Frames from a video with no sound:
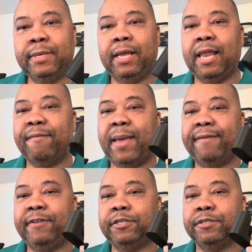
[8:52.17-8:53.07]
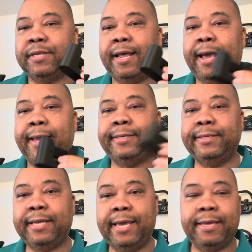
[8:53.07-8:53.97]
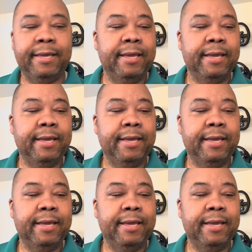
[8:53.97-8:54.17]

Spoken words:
a lot of them had features that I didn't like,